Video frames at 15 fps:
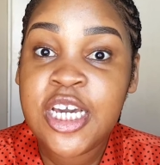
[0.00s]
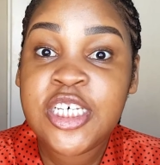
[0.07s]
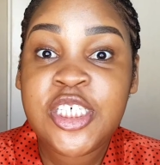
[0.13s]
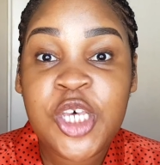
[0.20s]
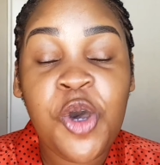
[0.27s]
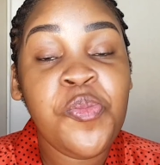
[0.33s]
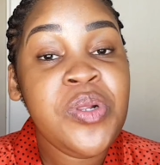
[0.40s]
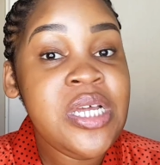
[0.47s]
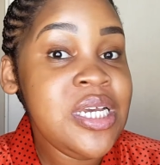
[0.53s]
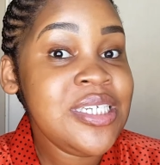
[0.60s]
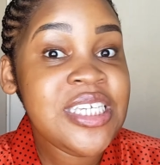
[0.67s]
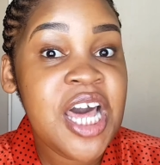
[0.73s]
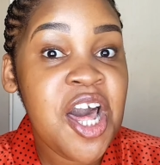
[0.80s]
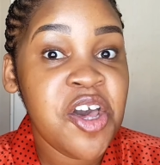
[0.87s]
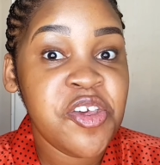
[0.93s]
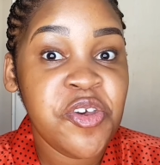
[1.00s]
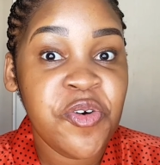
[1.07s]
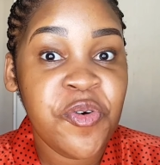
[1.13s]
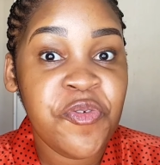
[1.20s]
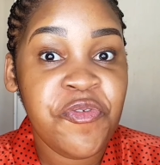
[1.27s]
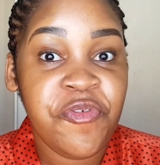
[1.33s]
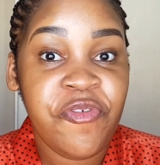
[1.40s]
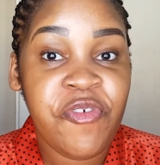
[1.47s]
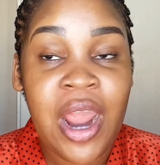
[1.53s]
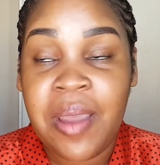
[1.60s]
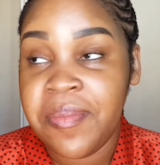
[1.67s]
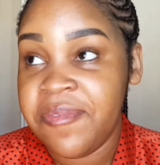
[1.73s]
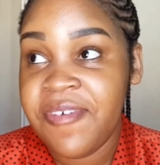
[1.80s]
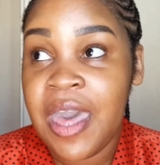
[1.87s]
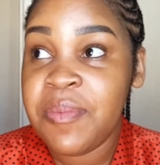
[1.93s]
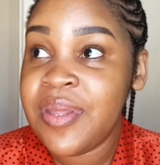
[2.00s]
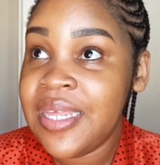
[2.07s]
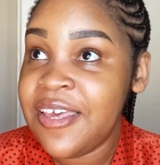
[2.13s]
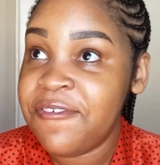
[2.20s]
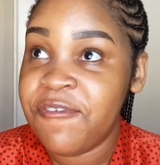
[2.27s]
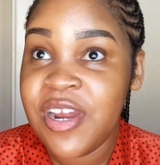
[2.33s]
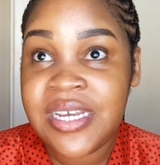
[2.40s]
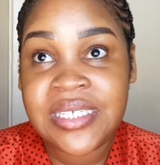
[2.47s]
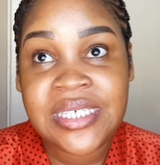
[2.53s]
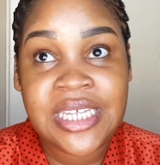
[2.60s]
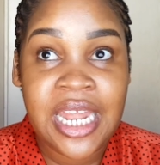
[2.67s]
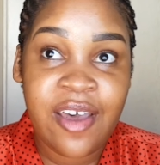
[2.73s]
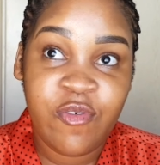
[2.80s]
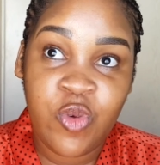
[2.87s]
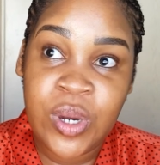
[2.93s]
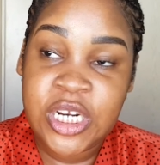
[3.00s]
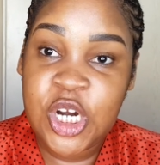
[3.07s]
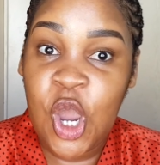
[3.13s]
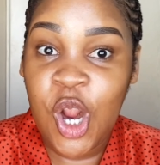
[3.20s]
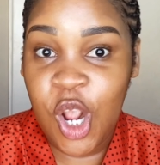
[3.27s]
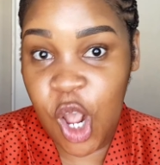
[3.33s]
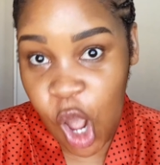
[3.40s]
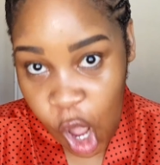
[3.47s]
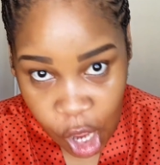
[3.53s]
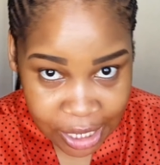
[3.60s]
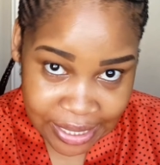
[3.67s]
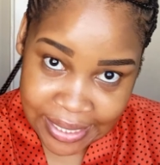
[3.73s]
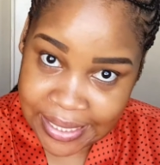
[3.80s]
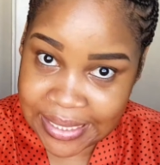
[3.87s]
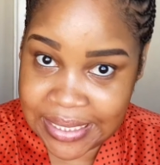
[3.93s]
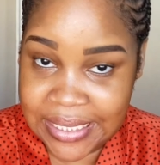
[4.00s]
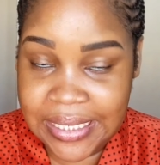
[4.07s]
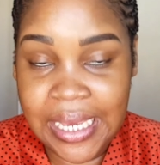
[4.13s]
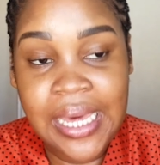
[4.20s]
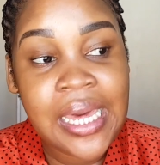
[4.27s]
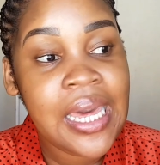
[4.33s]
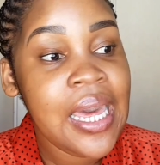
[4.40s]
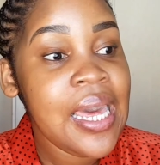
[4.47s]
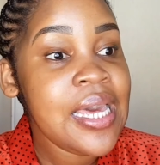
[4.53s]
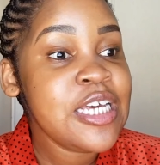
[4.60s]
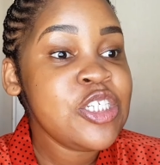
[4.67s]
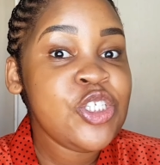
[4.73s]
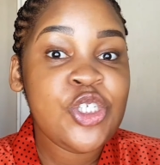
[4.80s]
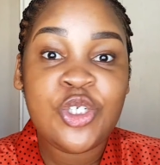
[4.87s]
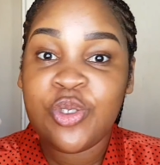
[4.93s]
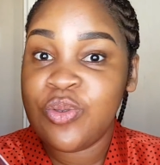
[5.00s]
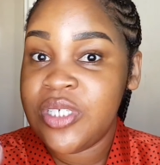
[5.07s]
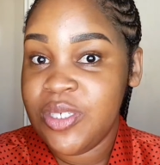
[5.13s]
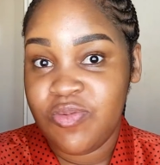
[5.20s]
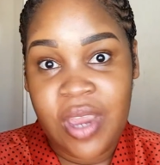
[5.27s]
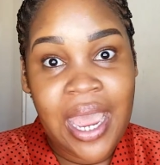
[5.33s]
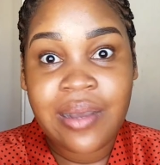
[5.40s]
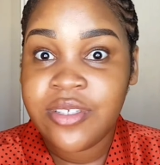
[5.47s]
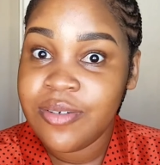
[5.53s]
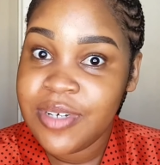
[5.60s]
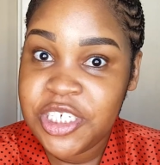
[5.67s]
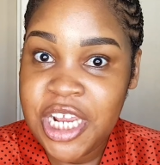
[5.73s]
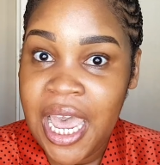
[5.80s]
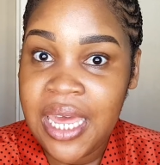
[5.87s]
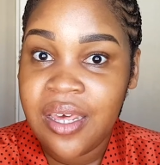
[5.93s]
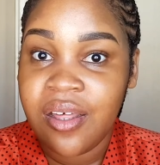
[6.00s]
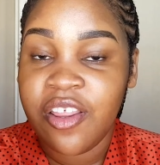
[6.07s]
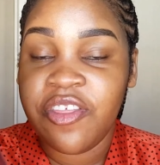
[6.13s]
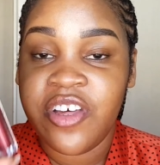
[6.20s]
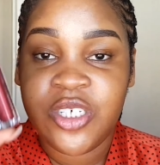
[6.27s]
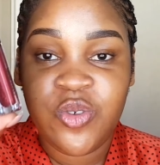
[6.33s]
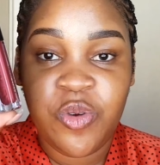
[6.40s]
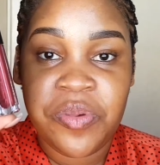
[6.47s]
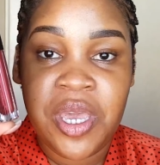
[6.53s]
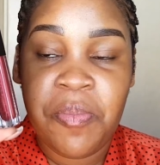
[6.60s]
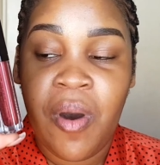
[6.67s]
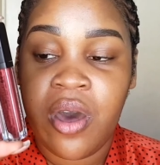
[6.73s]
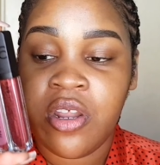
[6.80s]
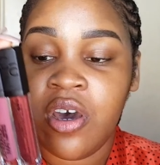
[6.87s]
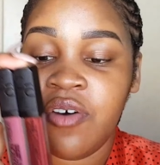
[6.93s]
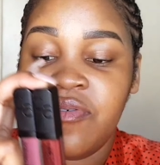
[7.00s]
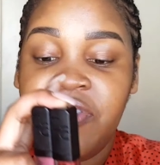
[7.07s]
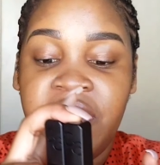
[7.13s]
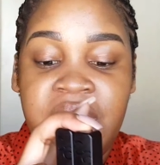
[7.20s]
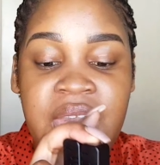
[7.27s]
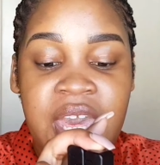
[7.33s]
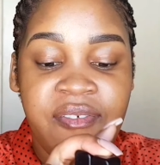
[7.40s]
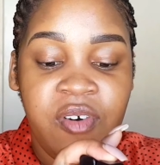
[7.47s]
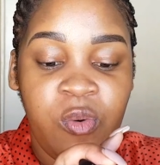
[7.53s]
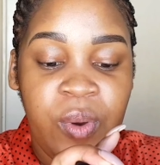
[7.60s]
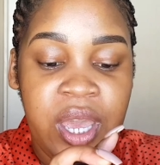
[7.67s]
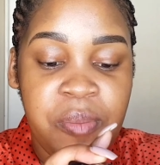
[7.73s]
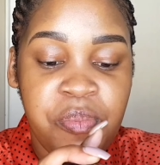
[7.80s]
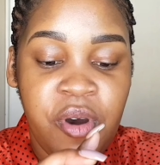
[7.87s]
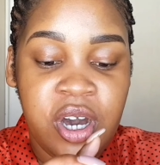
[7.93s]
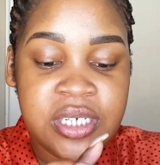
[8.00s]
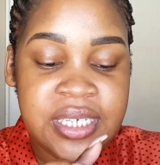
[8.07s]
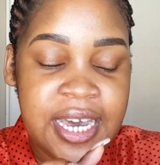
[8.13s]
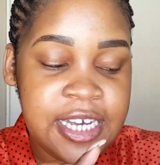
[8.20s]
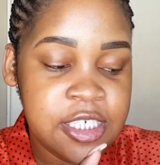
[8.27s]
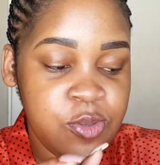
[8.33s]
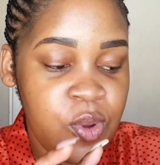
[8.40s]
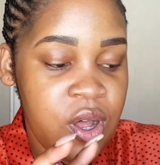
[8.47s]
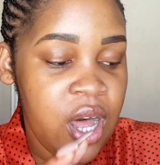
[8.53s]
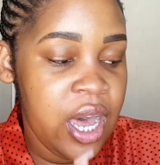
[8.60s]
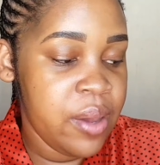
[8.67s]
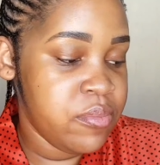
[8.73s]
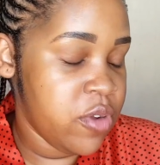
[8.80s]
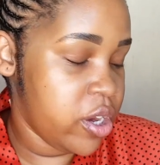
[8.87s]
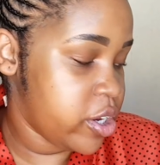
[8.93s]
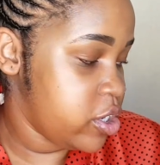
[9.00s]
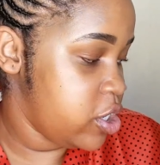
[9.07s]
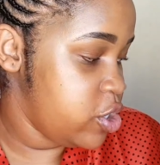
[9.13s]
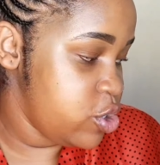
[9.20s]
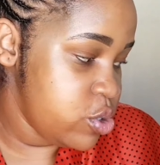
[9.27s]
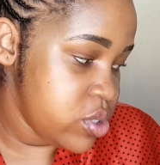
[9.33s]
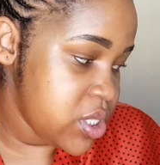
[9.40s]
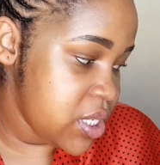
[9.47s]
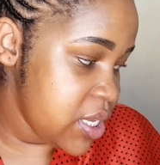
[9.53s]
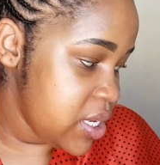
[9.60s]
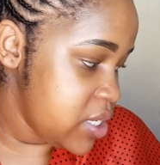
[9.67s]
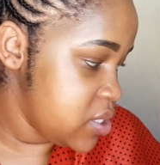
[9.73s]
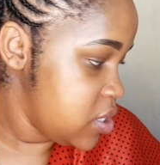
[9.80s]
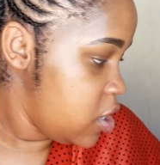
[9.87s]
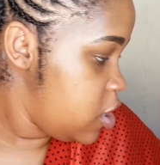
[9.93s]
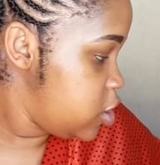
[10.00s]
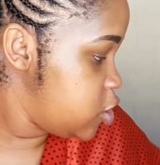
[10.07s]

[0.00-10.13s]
So please tell your family, friends, loved one, colleagues to subscribe to my channel. This will be a part of the giveaway box as well. I'm not going to use these.